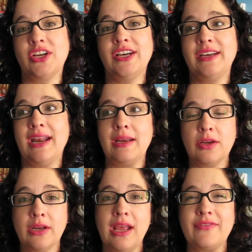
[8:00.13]
on and I I'm
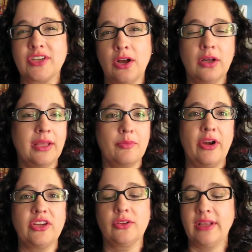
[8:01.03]
gonna have to call him
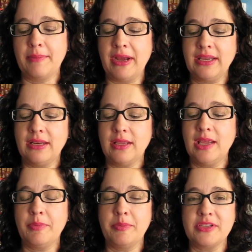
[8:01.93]
regularly. I might
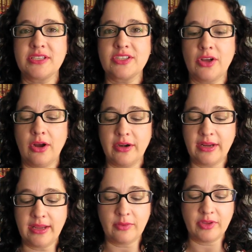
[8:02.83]
keep a business
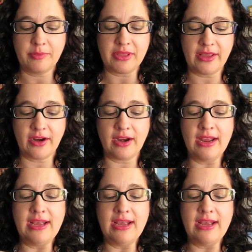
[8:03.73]
card in with me there.